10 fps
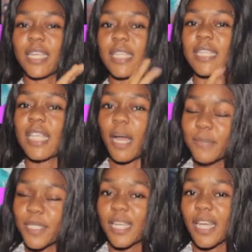
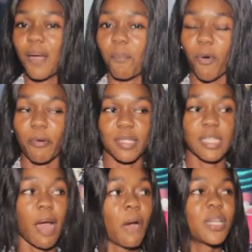kidnapped
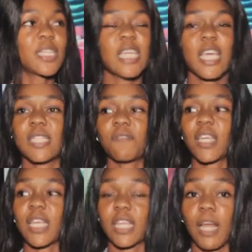Maurice. I wouldn't say he's
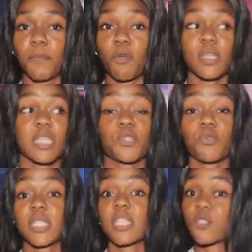even kidnapped because
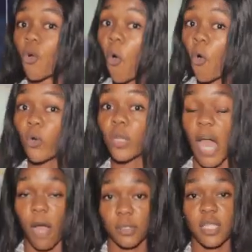it was his own
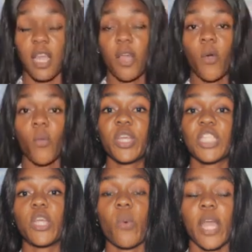house
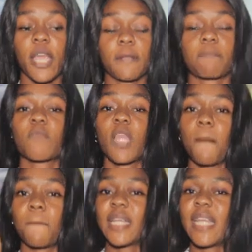which they were in.
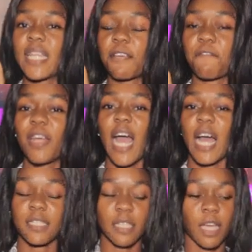But then the friend
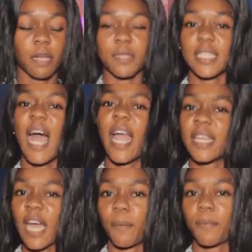had
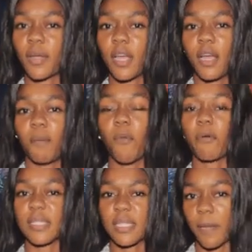tied up
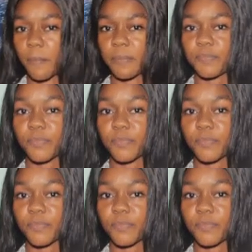Maurice Sam